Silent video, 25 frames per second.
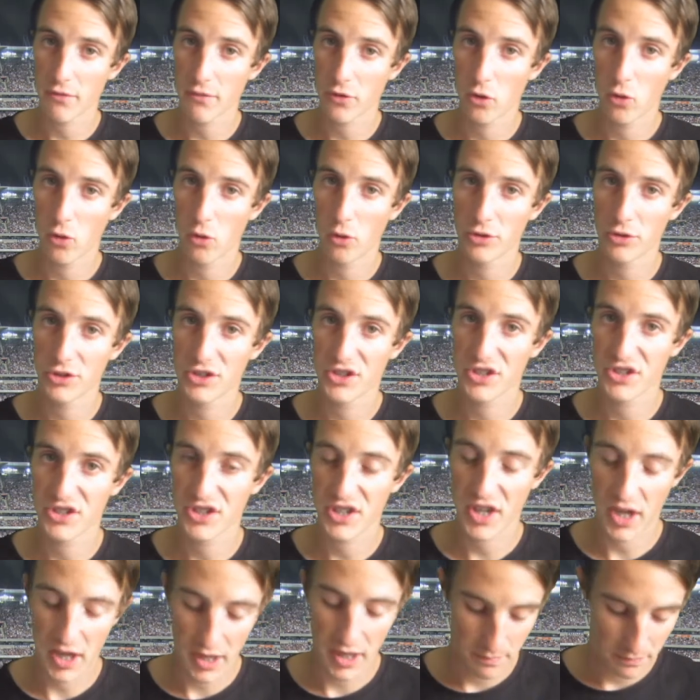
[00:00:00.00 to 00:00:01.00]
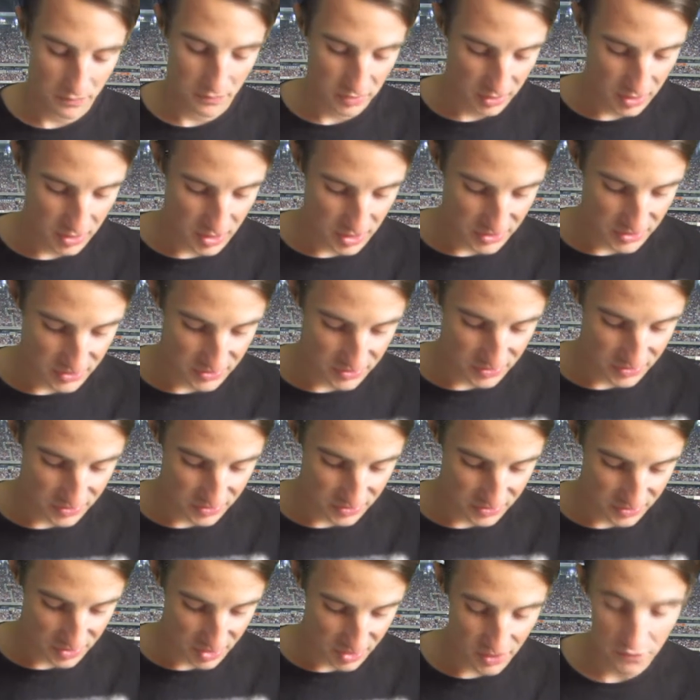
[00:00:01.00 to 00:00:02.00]
Of course,
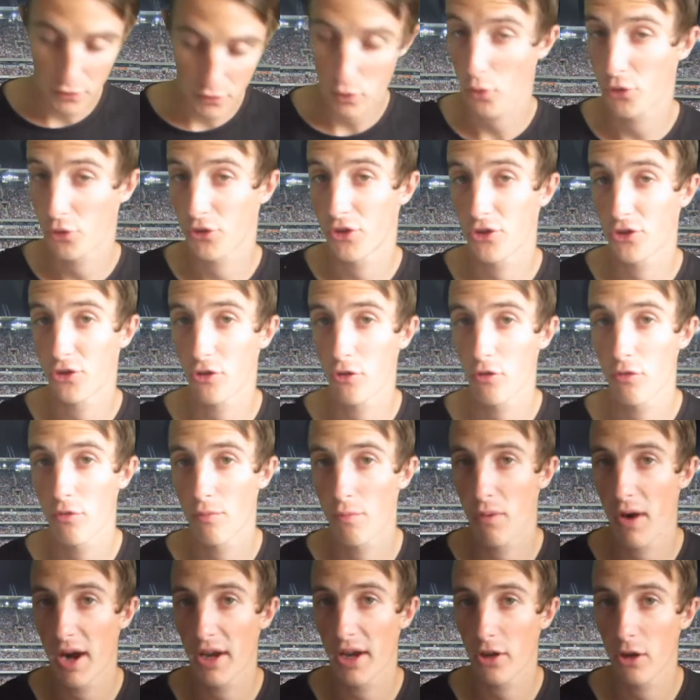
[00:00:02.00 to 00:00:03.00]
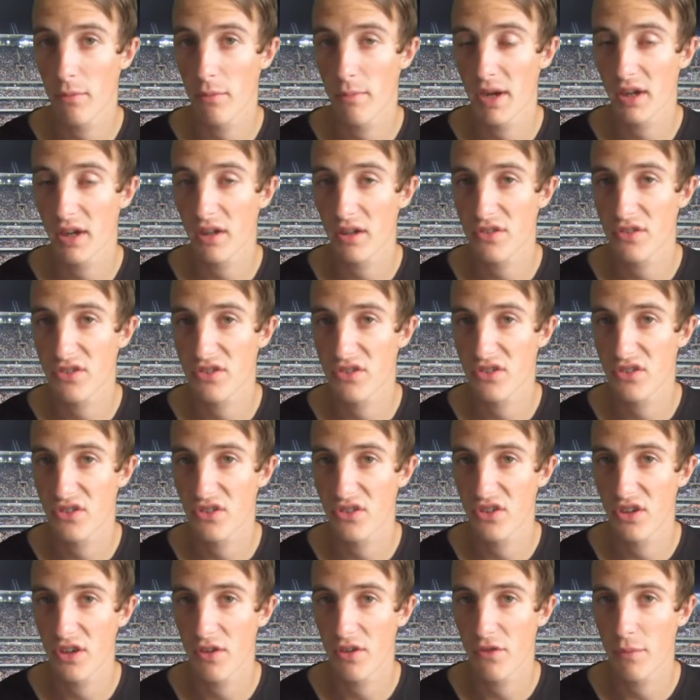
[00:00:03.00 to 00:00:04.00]
it's the two Brownlow
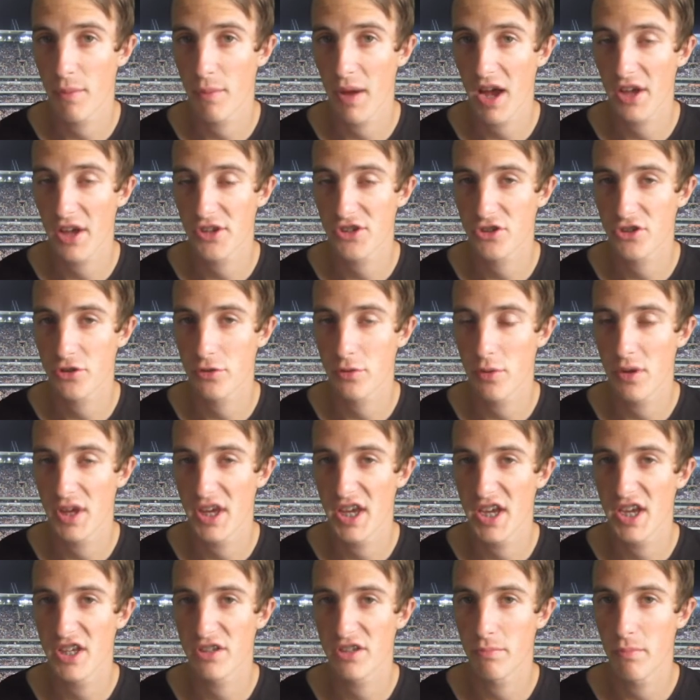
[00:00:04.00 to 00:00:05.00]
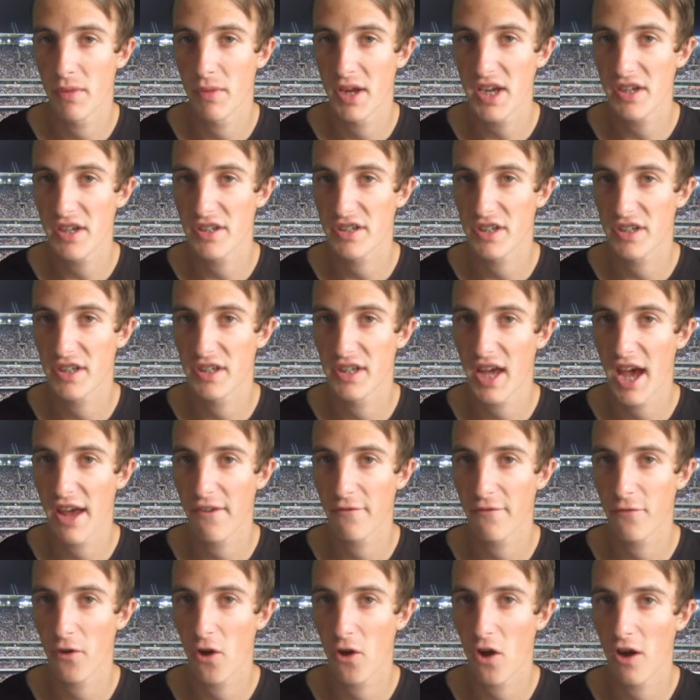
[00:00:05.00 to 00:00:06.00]
medalists of the past 2 years meet in
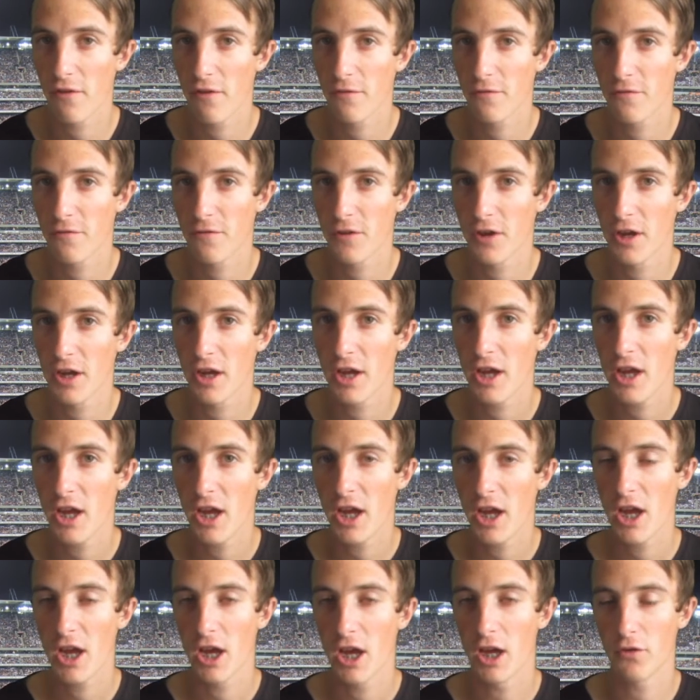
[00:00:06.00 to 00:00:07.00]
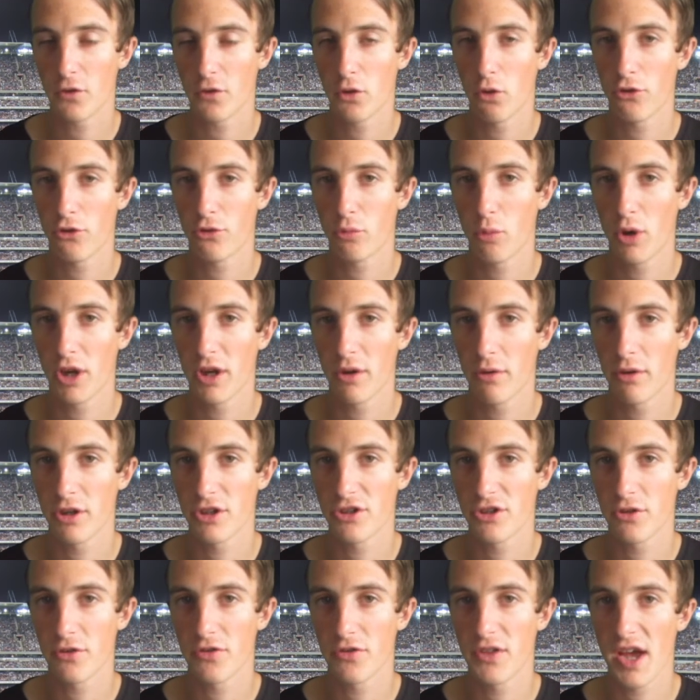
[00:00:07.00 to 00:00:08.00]
Nat Fyfe, of course, winner
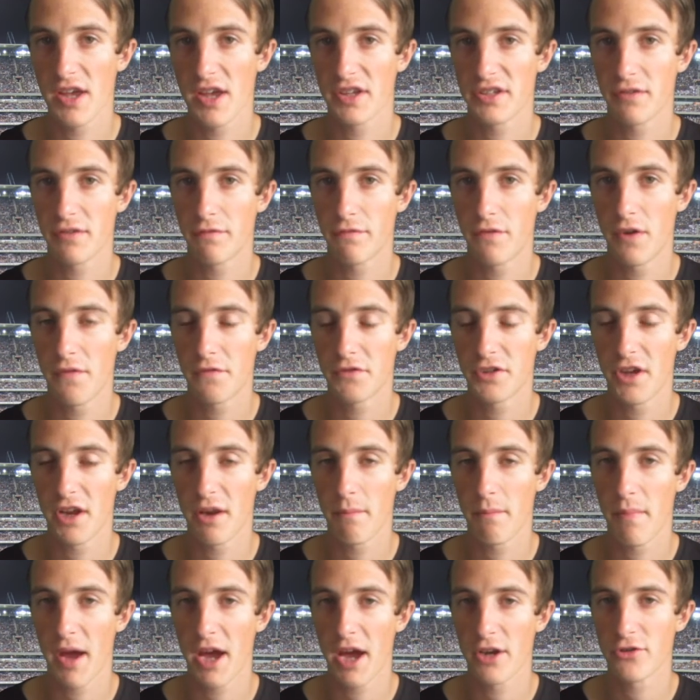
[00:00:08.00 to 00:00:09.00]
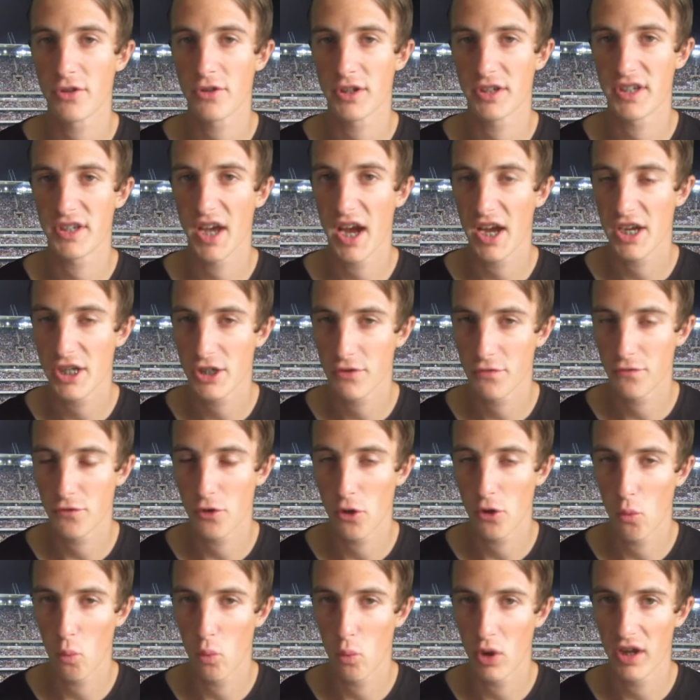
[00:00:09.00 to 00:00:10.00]
in 2015, and Patrick
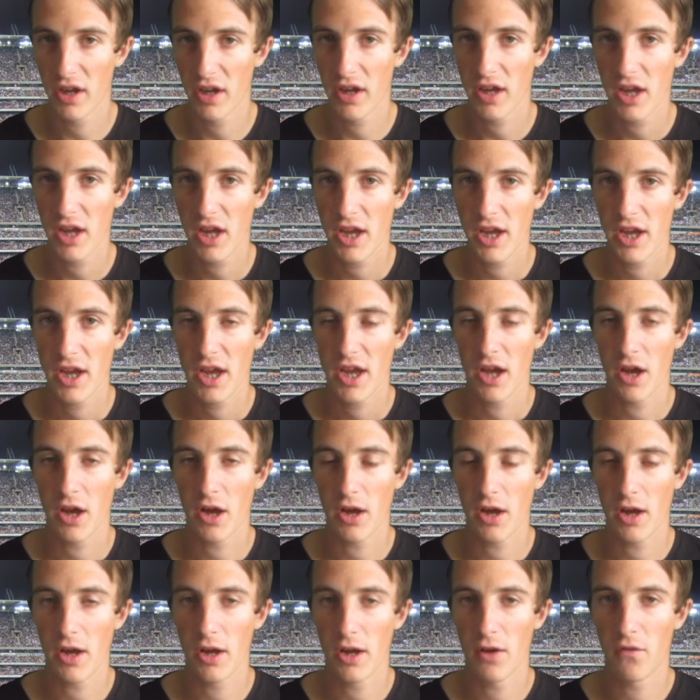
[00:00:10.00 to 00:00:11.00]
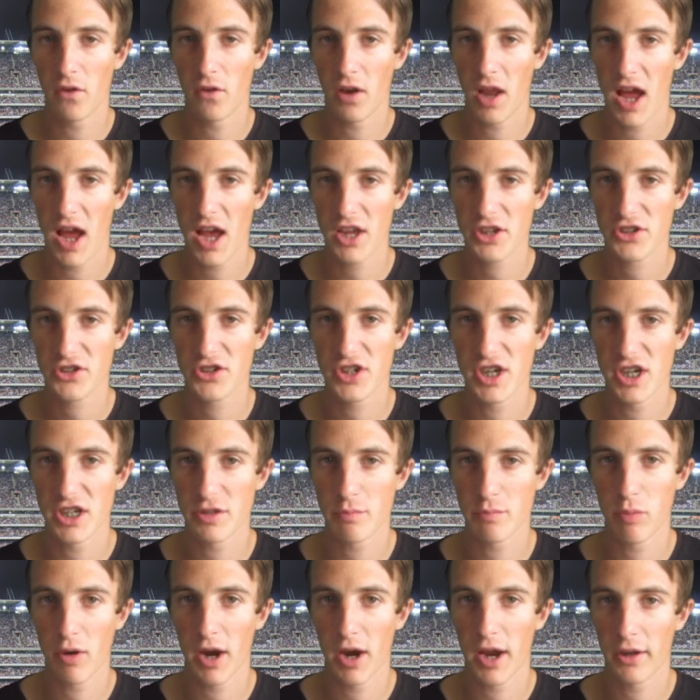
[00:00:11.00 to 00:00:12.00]
Dangerfield, winner of last
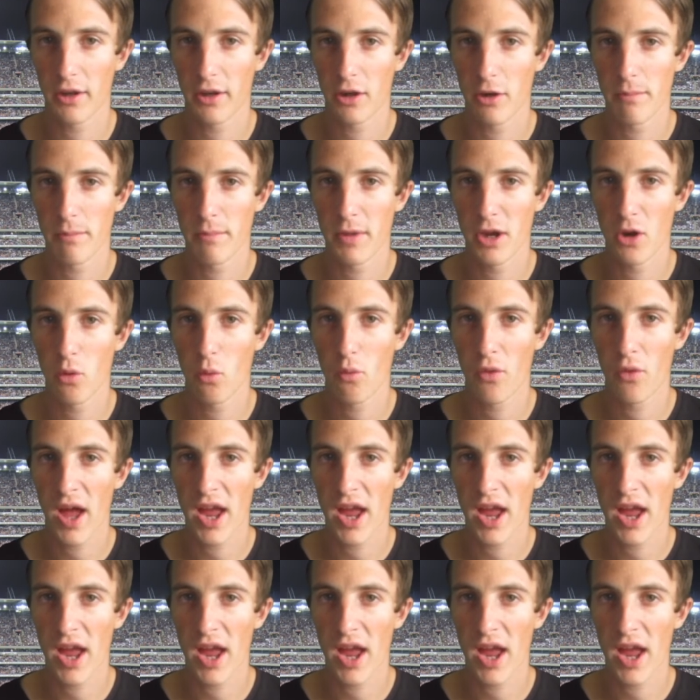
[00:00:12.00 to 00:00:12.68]
year's Brownlow medal.